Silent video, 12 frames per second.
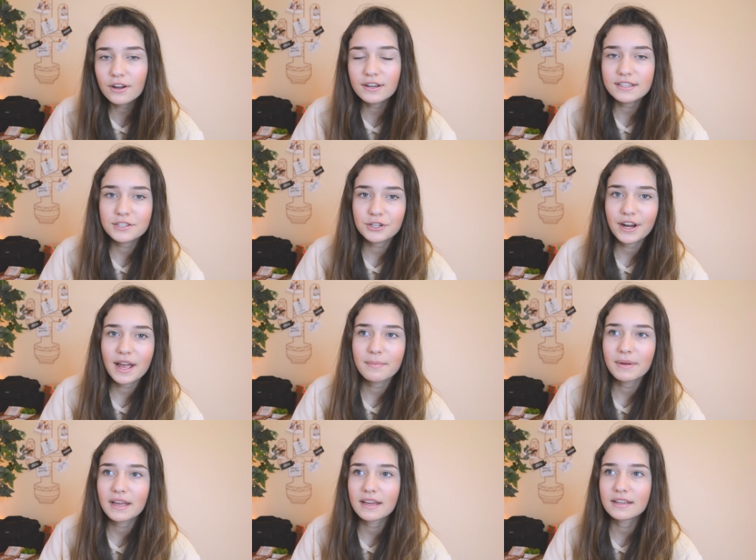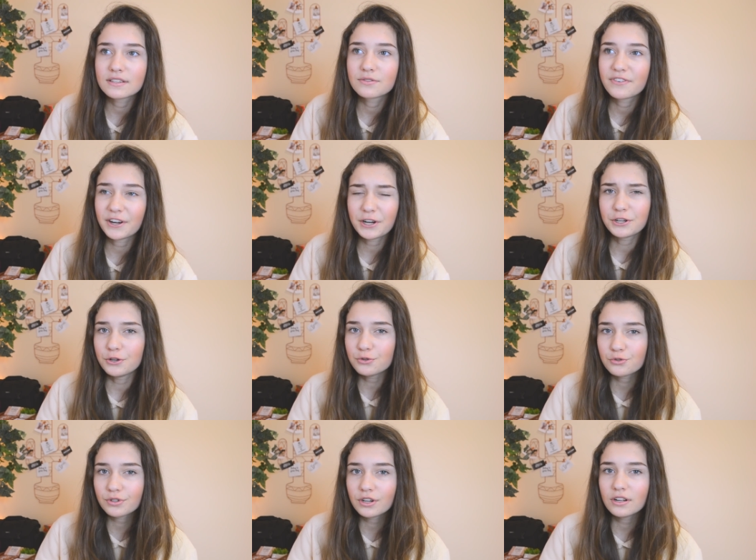on Instagram is very
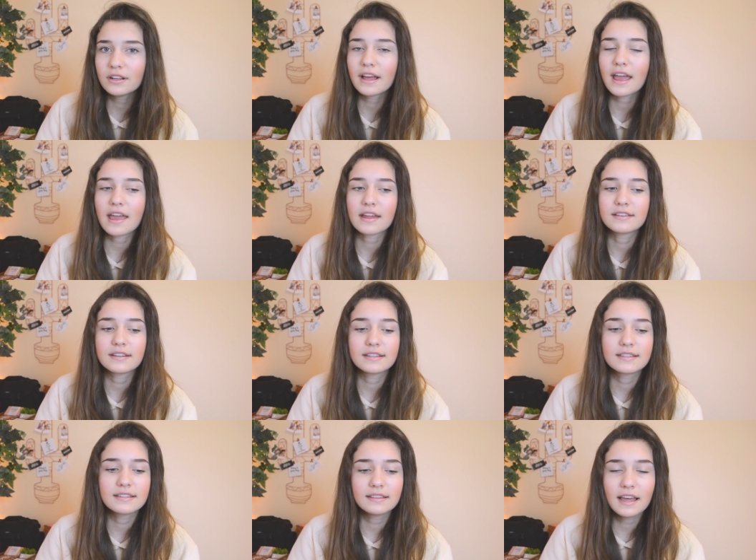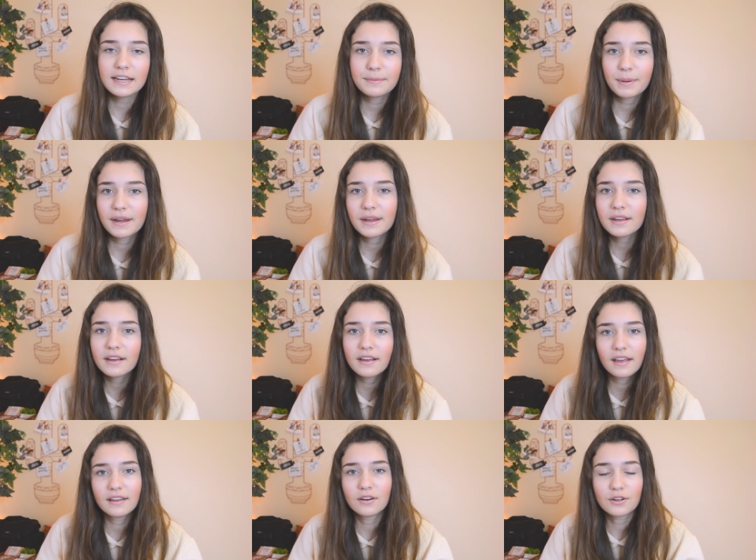neutral and it's light
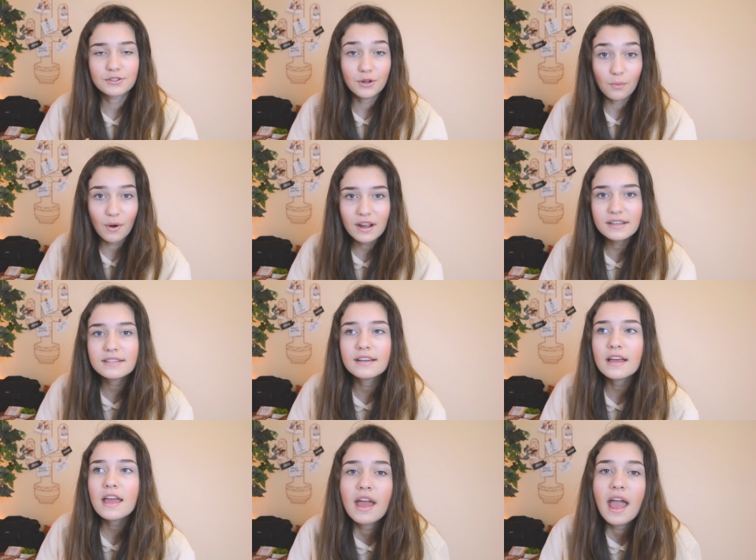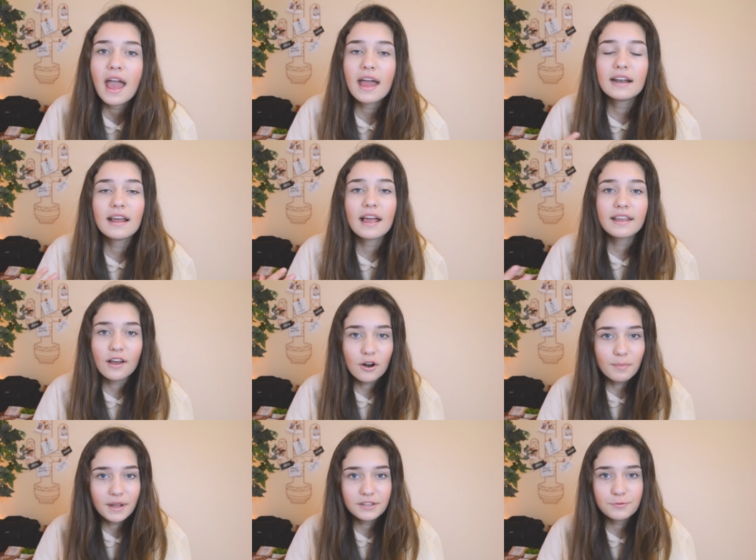pink and also white. And I get
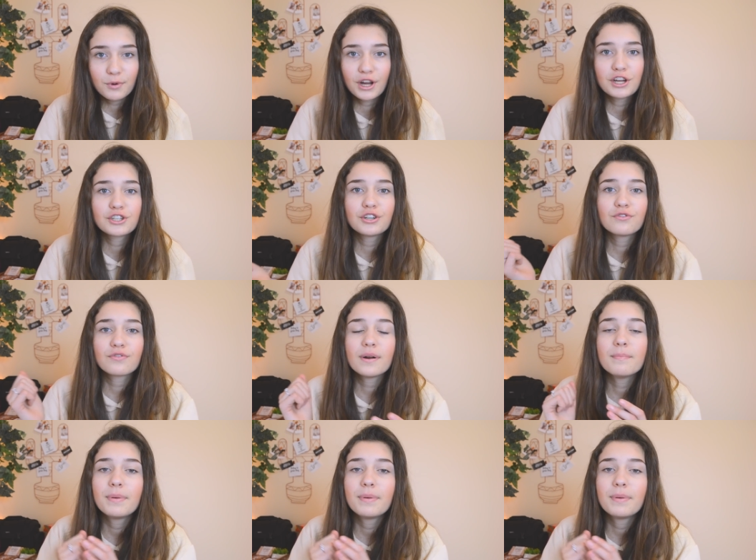all my inspiration from